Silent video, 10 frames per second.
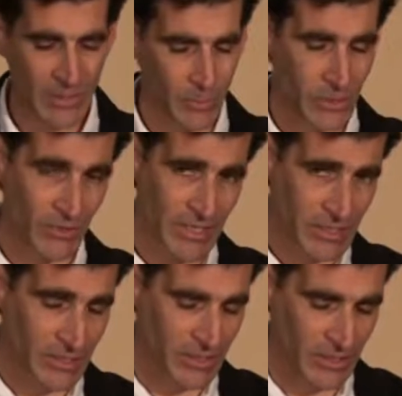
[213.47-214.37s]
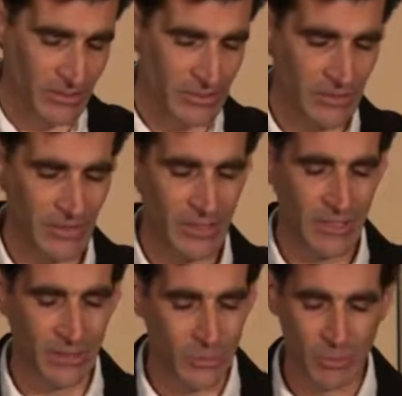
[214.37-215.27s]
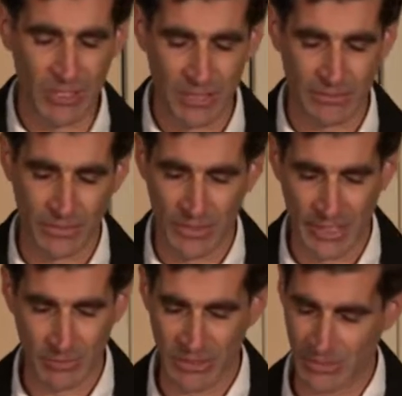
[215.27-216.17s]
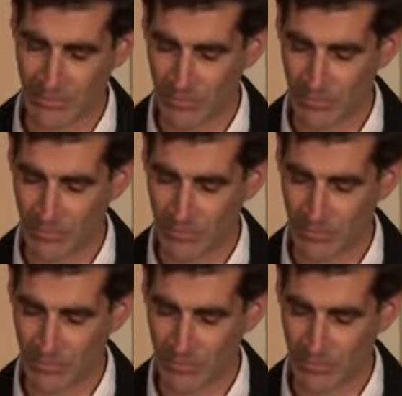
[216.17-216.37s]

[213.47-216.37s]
when you're writing your code, use meaningful names.